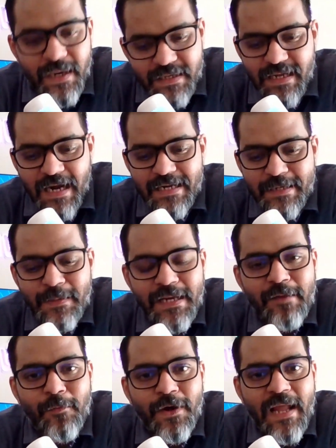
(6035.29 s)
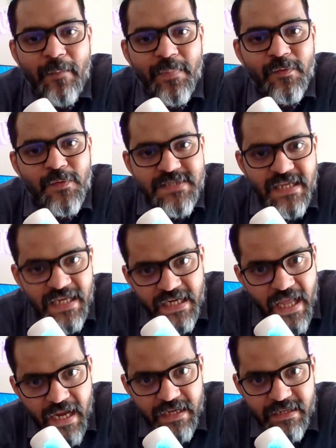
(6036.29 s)
but ultimately what happened was that
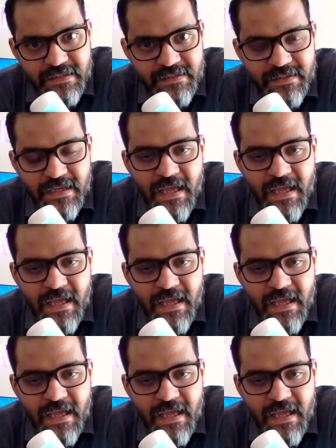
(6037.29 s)
he died